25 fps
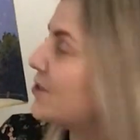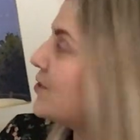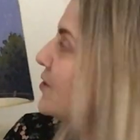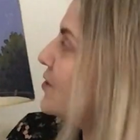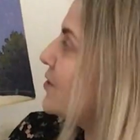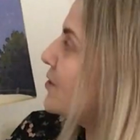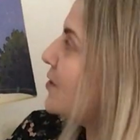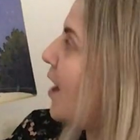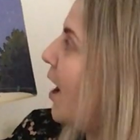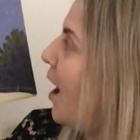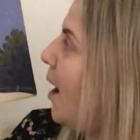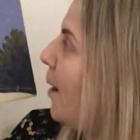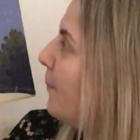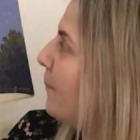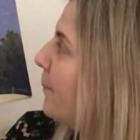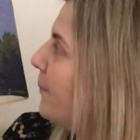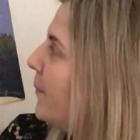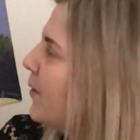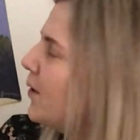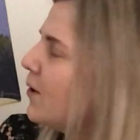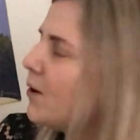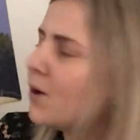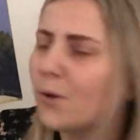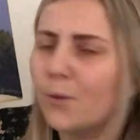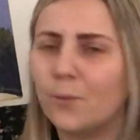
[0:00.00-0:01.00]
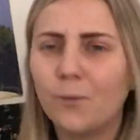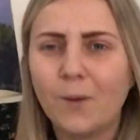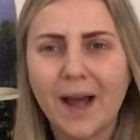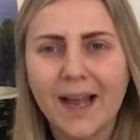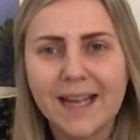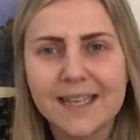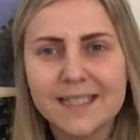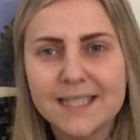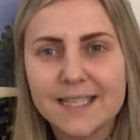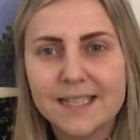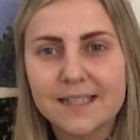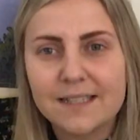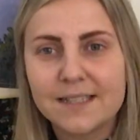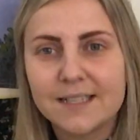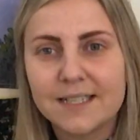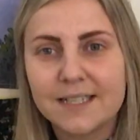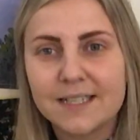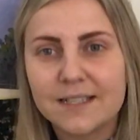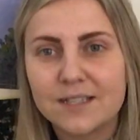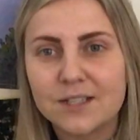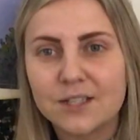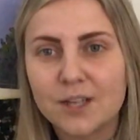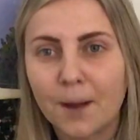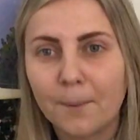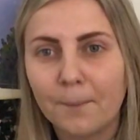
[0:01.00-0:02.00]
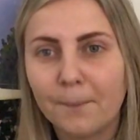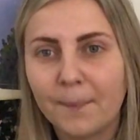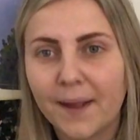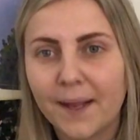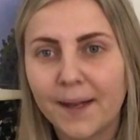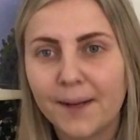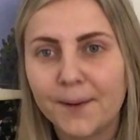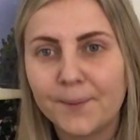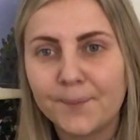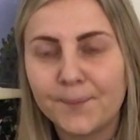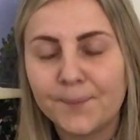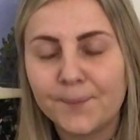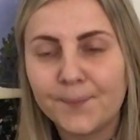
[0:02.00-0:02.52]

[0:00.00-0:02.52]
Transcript: stop. Why isn't it stopping?